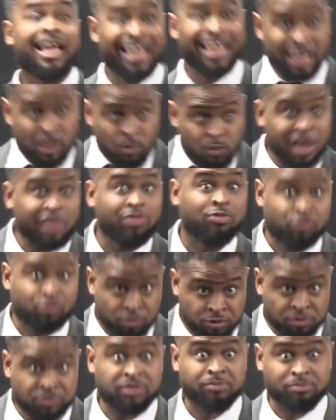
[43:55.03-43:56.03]
He went
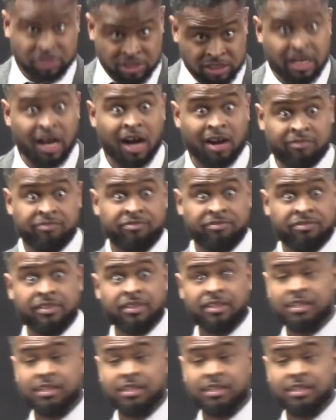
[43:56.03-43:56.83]
through some stuff.